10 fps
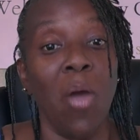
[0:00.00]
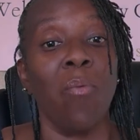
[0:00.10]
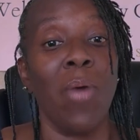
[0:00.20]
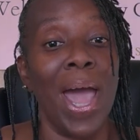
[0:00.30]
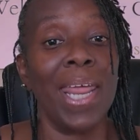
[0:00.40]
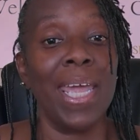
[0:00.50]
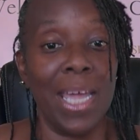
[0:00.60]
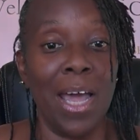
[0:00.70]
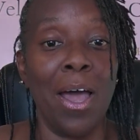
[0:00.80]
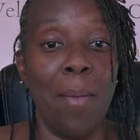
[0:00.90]

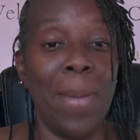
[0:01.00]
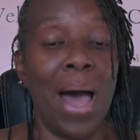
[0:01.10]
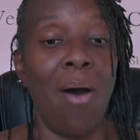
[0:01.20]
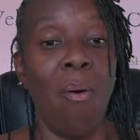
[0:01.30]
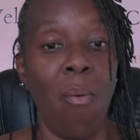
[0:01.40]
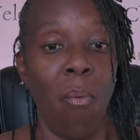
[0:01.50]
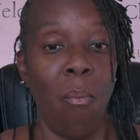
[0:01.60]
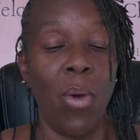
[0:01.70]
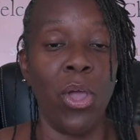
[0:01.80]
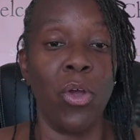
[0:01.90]
writing about
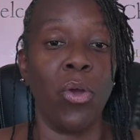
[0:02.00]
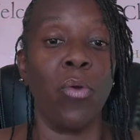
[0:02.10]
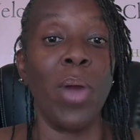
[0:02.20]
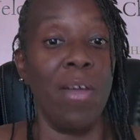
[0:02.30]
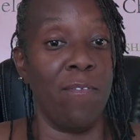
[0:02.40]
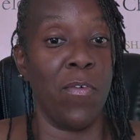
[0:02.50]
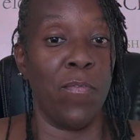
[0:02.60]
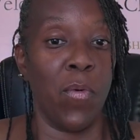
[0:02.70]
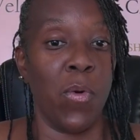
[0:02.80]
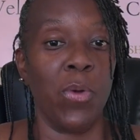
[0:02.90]
what you're grateful
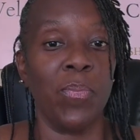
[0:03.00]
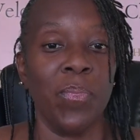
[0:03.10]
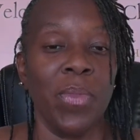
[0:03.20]
for.